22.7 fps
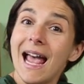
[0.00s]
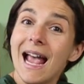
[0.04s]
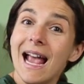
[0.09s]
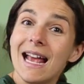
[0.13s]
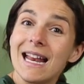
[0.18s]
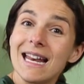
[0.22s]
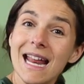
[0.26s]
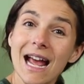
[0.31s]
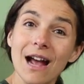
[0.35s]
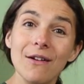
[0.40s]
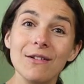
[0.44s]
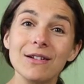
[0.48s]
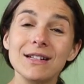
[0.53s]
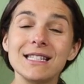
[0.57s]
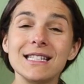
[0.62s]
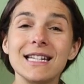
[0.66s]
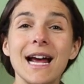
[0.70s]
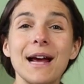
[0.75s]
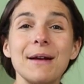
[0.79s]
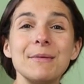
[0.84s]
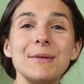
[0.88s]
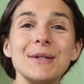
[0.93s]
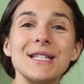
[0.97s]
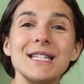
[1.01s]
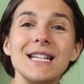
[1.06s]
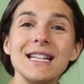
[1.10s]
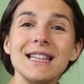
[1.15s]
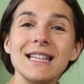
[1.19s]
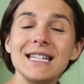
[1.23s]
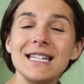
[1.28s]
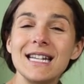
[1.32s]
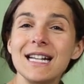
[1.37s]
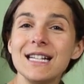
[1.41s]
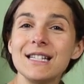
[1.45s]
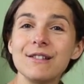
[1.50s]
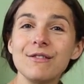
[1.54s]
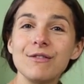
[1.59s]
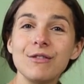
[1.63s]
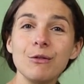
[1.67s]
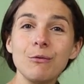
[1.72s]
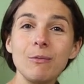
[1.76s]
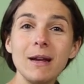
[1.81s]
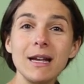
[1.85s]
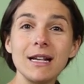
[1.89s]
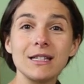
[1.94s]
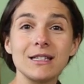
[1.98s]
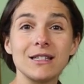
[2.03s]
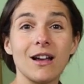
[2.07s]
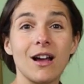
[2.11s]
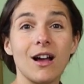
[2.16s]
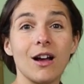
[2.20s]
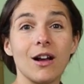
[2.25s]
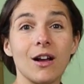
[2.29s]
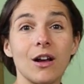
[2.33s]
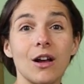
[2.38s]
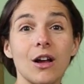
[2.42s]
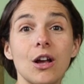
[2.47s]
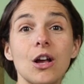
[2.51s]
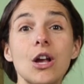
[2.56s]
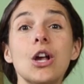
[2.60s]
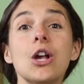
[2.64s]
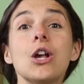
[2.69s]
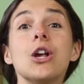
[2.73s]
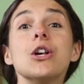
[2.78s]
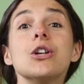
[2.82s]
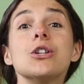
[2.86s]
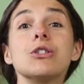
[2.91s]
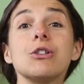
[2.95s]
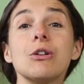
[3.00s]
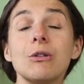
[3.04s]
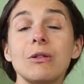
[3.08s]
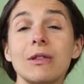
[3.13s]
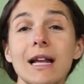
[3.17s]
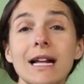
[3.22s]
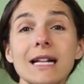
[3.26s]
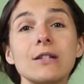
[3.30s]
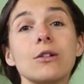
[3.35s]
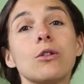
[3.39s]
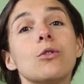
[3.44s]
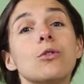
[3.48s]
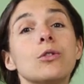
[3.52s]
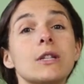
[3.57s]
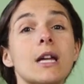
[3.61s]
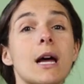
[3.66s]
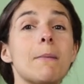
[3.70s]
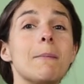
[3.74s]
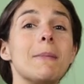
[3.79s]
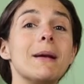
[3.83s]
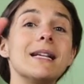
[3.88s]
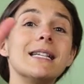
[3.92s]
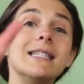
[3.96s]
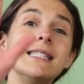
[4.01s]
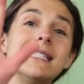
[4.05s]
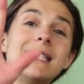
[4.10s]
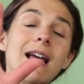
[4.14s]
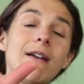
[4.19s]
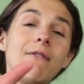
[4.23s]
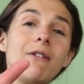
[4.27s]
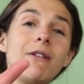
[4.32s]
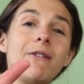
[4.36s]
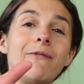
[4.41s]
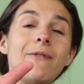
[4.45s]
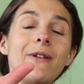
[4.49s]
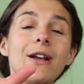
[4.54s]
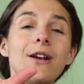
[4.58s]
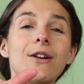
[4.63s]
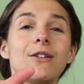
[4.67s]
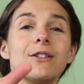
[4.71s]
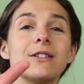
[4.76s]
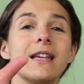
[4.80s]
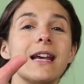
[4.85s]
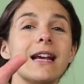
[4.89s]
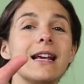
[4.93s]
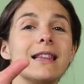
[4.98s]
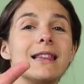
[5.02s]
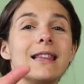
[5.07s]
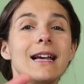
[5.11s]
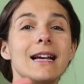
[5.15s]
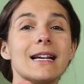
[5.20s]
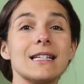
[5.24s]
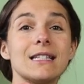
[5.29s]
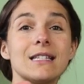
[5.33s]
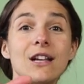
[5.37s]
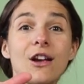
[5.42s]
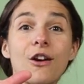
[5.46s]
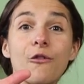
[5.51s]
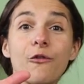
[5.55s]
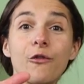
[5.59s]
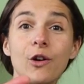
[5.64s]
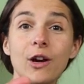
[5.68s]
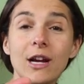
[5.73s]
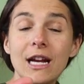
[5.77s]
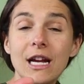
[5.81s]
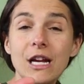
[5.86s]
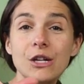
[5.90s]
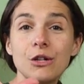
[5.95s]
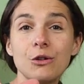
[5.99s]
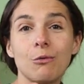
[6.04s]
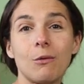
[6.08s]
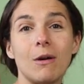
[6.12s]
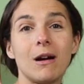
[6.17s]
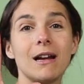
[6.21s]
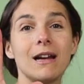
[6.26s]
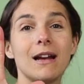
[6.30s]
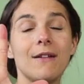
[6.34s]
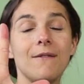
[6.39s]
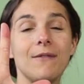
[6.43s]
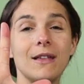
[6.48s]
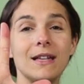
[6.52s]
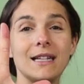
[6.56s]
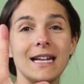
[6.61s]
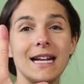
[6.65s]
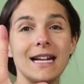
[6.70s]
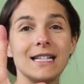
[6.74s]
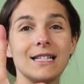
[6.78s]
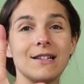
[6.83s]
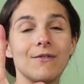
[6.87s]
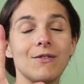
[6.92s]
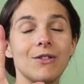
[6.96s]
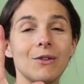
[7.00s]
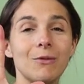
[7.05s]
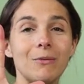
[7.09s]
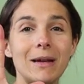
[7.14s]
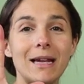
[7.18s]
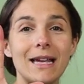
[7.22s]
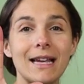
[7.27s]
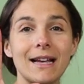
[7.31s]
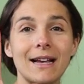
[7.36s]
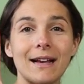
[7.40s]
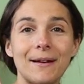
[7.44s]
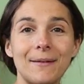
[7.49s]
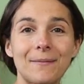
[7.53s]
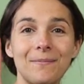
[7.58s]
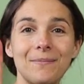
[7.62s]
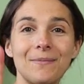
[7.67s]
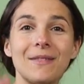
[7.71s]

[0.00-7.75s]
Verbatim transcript: And now it's time to sing the Days of the Week song. So let's hold up seven fingers like this for each one of the days of the week.